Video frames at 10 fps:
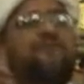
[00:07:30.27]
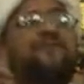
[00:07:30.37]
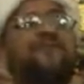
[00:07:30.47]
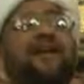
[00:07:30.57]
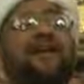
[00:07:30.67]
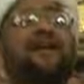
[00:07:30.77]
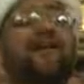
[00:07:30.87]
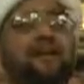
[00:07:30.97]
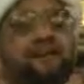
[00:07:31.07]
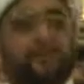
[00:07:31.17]
a
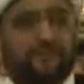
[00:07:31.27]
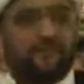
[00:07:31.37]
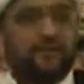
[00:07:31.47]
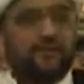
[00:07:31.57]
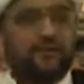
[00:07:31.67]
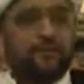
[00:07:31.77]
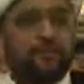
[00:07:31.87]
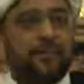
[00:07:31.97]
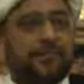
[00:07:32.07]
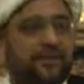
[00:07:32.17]

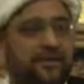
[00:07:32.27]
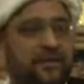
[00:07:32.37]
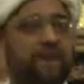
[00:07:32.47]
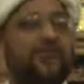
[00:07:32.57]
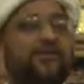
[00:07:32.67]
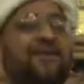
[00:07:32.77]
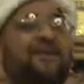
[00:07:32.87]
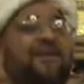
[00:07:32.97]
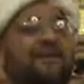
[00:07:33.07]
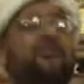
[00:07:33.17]
preventive method
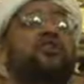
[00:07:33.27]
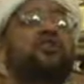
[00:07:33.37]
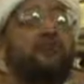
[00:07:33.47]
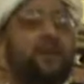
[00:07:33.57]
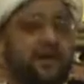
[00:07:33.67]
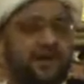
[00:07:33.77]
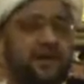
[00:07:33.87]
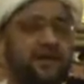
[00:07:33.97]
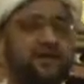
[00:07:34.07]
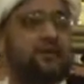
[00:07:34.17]
rather than
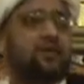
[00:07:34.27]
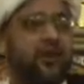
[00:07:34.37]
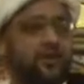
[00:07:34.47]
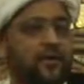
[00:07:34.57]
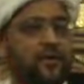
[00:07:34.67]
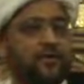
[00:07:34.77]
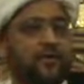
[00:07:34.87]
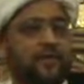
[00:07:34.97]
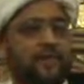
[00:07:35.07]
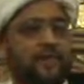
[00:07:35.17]
curing the
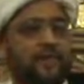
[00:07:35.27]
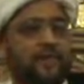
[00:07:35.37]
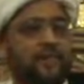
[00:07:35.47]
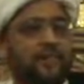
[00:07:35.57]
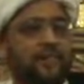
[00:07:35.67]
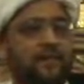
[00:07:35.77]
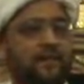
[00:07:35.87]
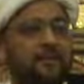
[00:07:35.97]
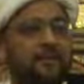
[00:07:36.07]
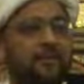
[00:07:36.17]
problem.
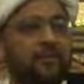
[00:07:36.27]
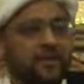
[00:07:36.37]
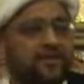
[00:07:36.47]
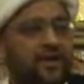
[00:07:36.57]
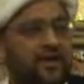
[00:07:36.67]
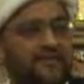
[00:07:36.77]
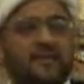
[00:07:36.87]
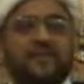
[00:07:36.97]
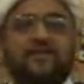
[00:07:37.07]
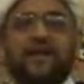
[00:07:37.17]
What Islam
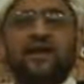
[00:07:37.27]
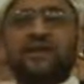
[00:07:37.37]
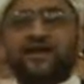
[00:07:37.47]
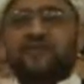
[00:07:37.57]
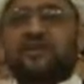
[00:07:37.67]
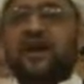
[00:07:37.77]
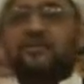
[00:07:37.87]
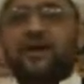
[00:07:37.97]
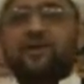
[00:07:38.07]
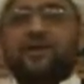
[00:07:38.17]
did is that
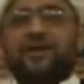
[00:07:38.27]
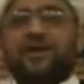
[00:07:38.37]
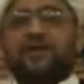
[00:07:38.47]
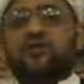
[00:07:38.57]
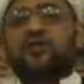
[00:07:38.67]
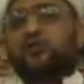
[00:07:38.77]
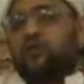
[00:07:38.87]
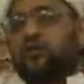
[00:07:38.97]
Islam made sure that the